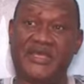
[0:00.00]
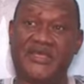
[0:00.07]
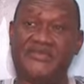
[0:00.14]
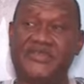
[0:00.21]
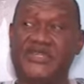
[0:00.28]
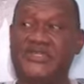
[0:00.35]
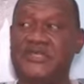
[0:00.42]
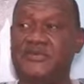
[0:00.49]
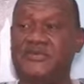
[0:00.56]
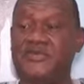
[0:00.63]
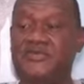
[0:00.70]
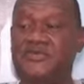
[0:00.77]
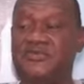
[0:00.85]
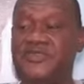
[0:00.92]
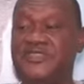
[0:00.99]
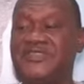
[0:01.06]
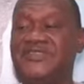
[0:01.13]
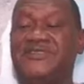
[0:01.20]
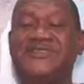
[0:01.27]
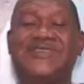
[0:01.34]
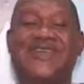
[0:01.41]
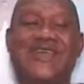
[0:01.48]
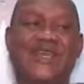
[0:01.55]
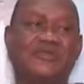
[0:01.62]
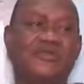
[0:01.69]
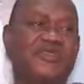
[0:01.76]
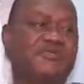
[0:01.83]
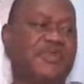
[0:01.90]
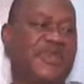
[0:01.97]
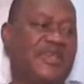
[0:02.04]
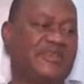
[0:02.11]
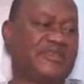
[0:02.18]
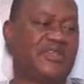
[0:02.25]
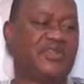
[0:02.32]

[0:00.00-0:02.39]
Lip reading: even in terms of physical time spent